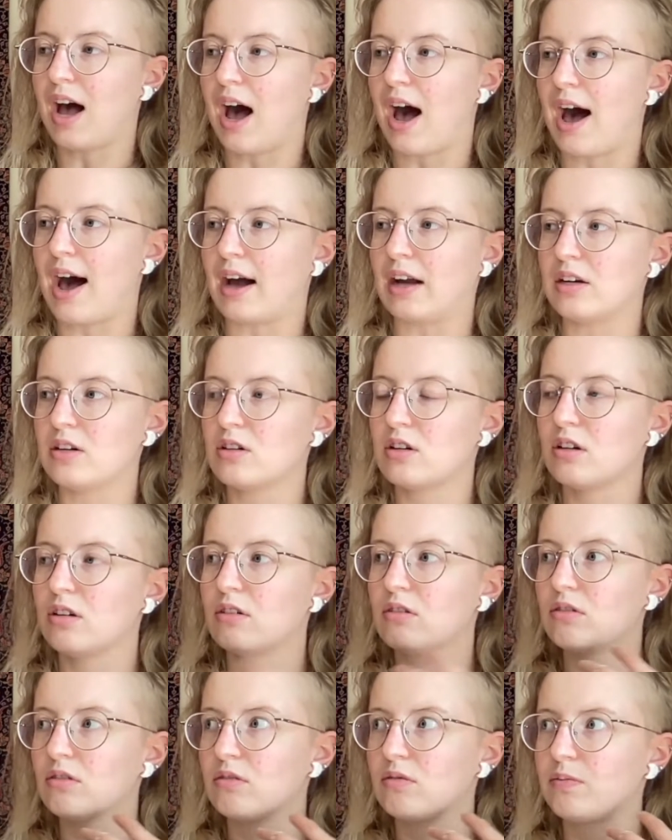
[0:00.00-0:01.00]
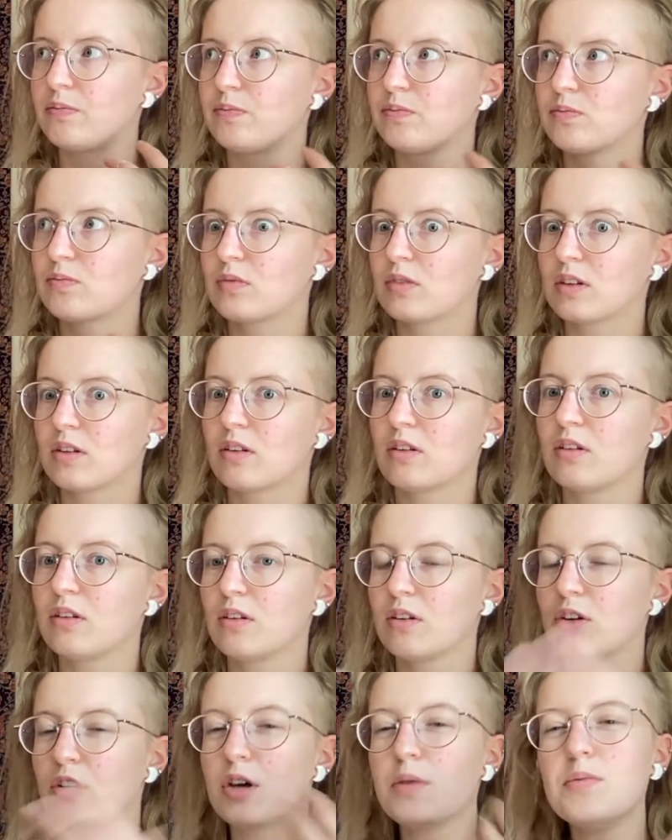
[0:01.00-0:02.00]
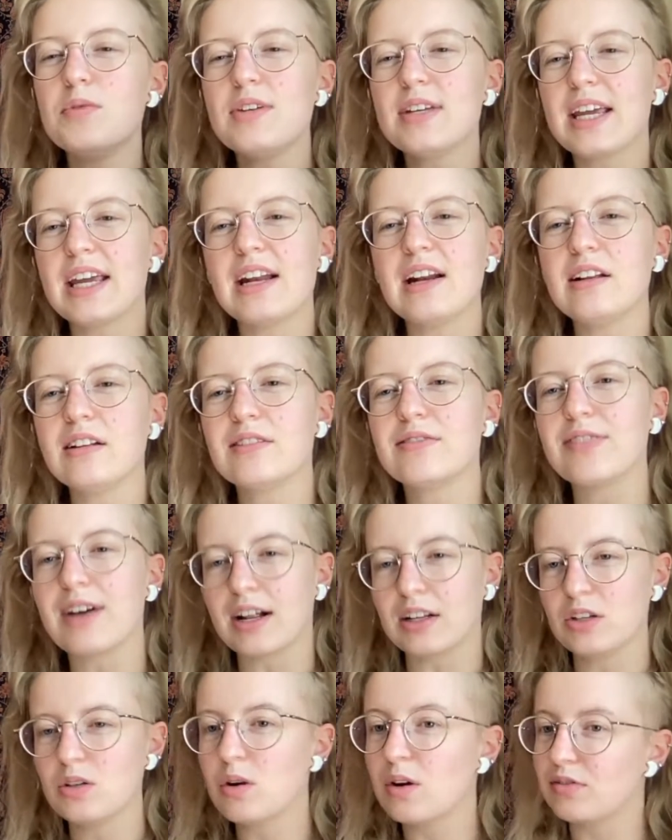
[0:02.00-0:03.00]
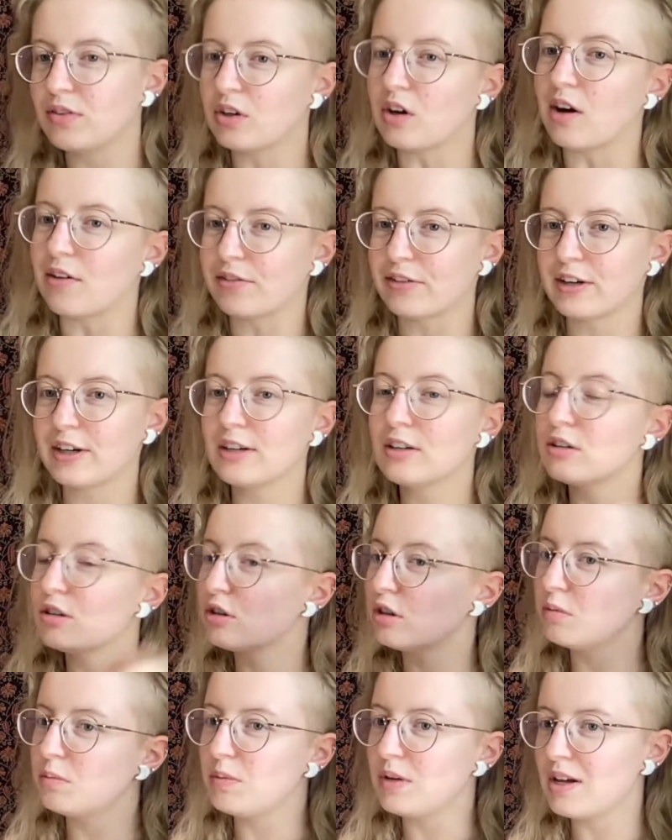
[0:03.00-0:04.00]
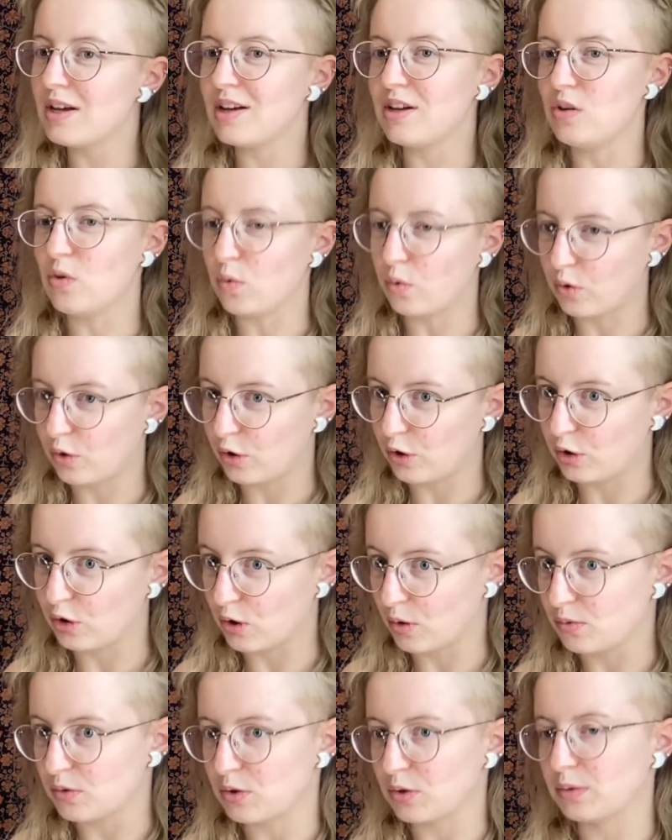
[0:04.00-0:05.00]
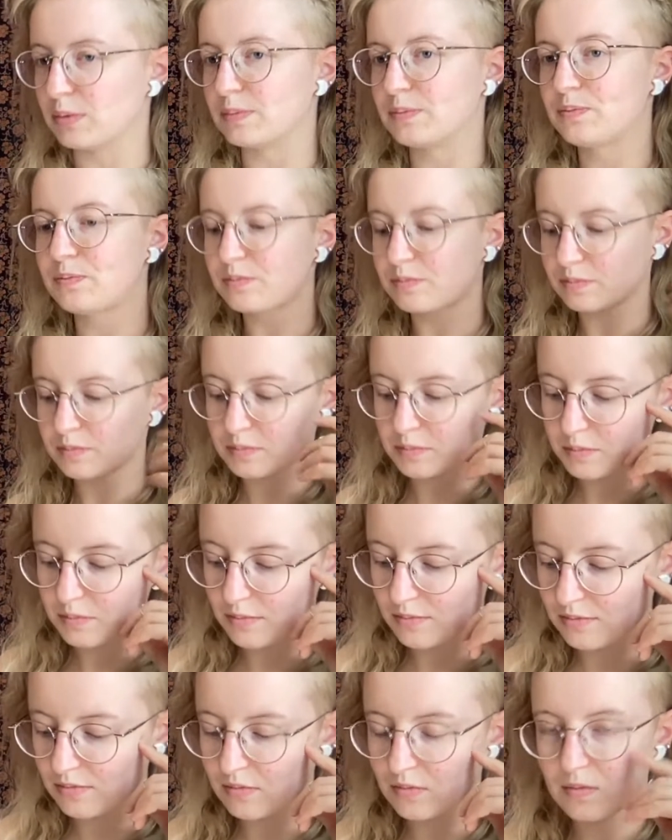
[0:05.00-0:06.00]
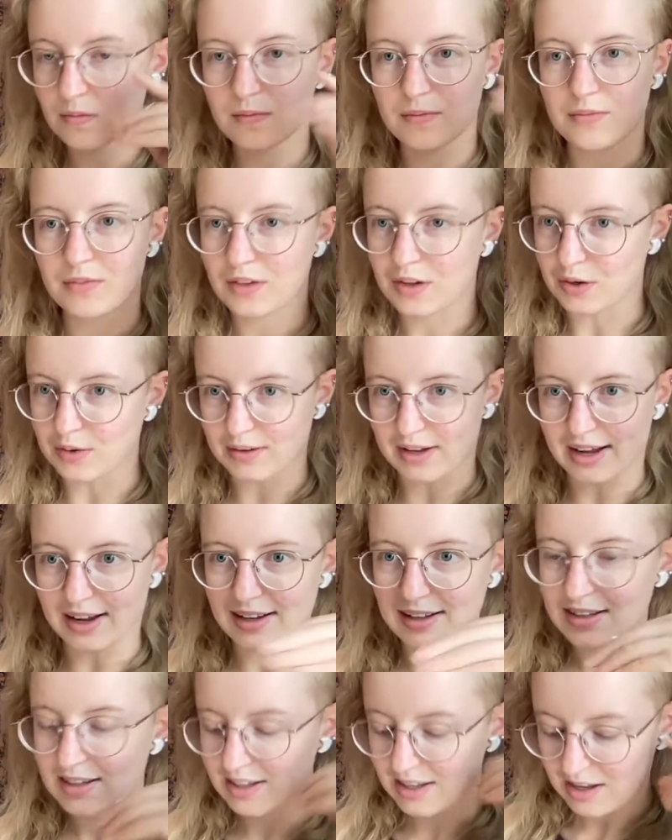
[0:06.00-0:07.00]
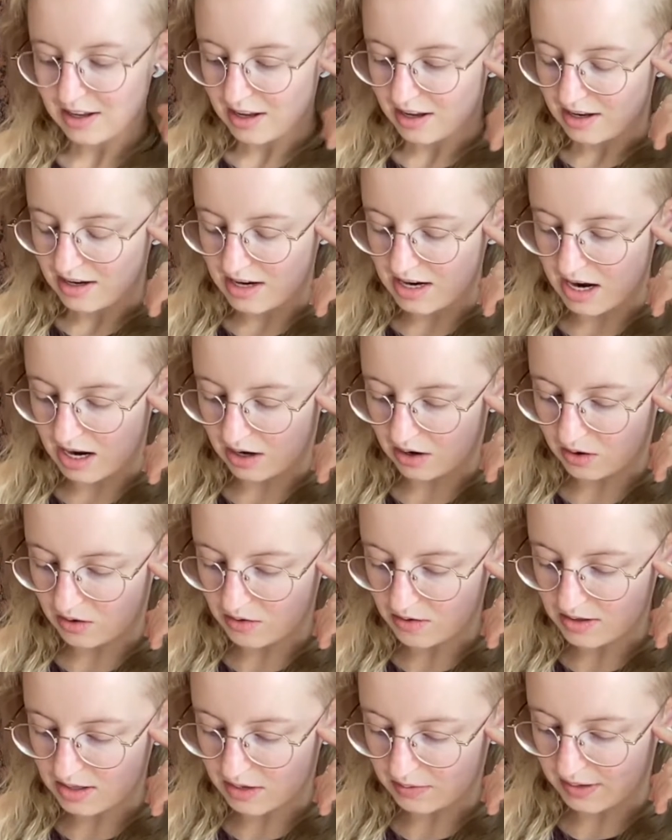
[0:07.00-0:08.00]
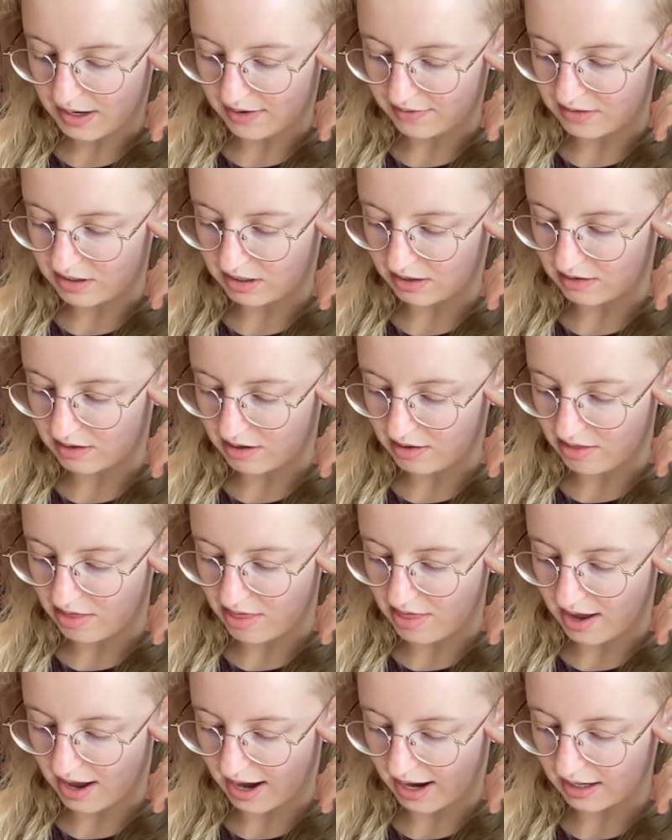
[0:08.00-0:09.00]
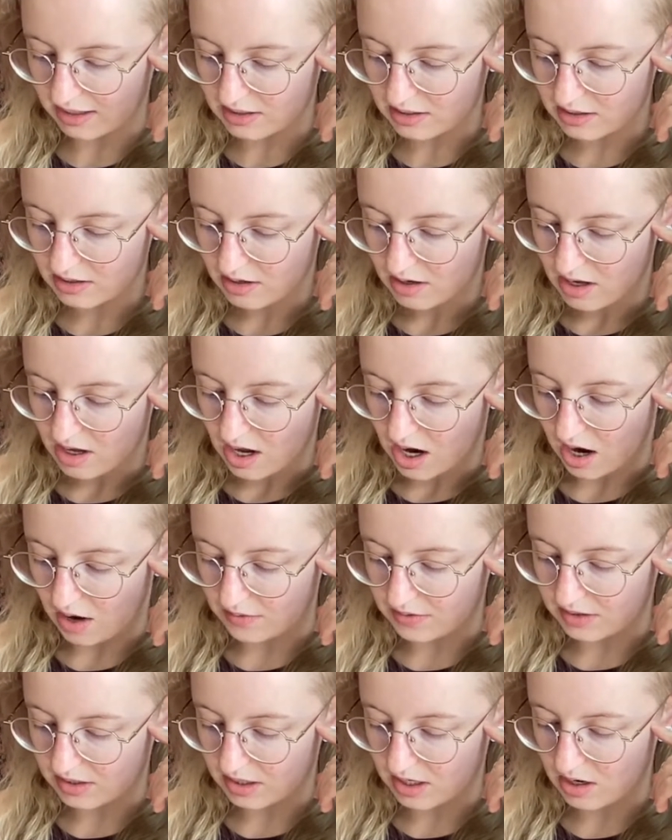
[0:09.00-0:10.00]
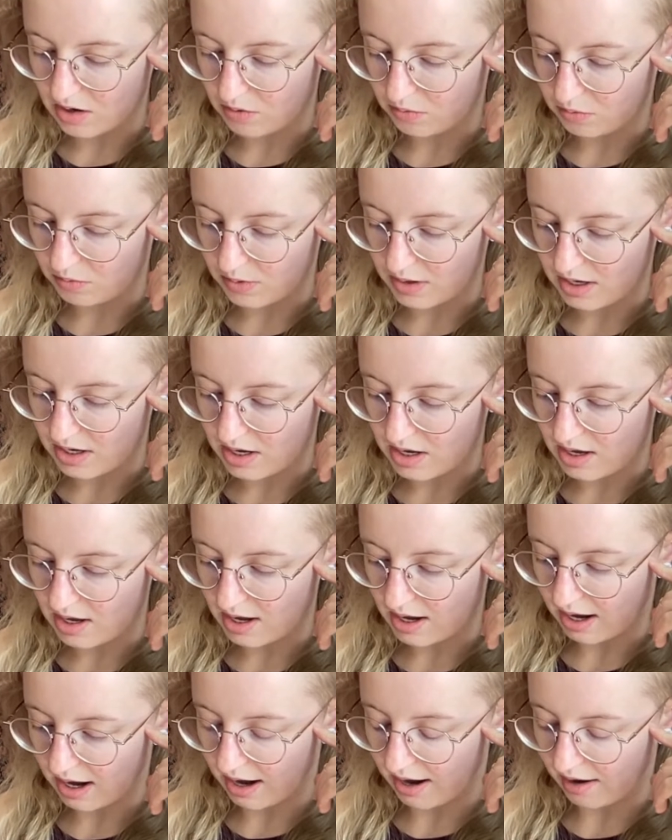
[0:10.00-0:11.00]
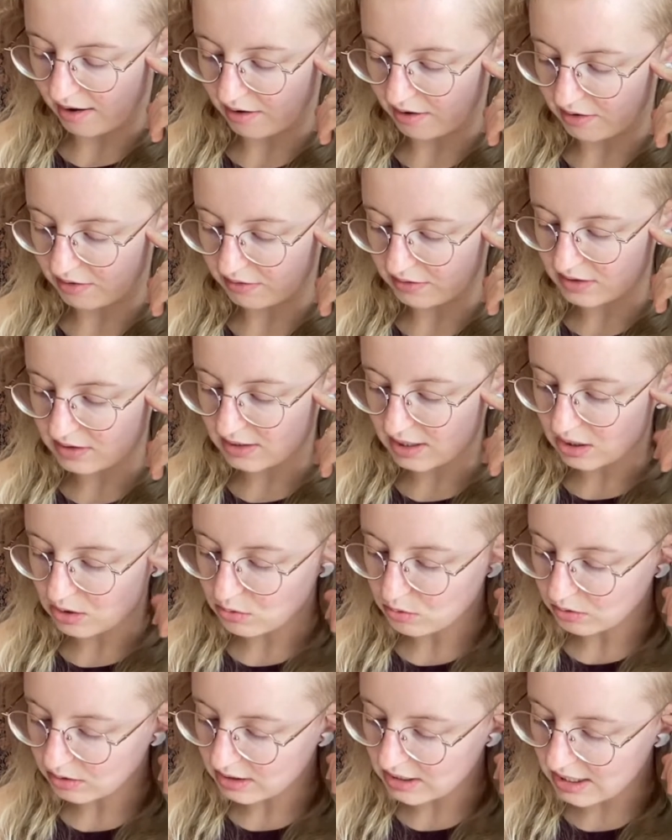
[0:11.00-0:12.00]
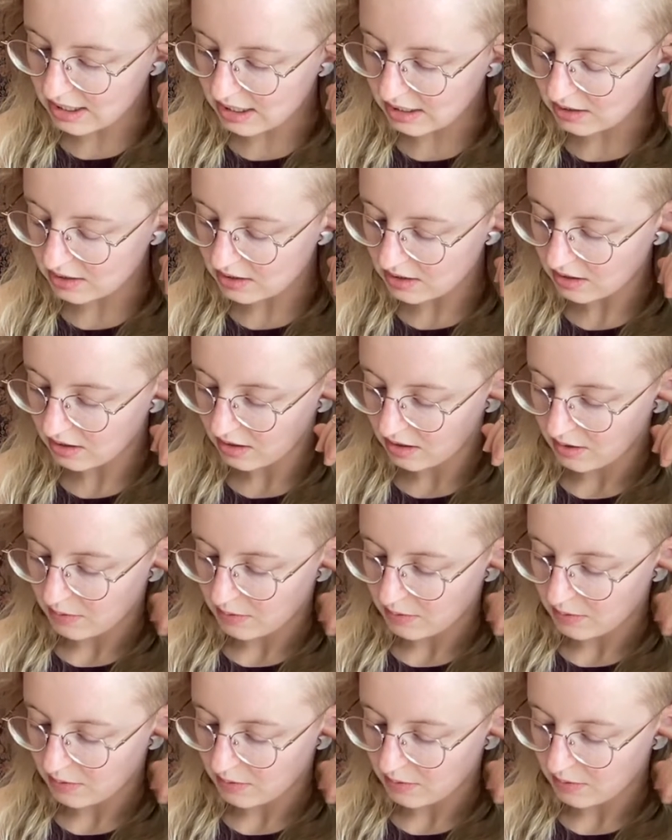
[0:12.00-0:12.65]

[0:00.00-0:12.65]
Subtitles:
at communicating the value of your offer, should be your go-to. Okay. Now that we have done that, obviously we have scheduled it.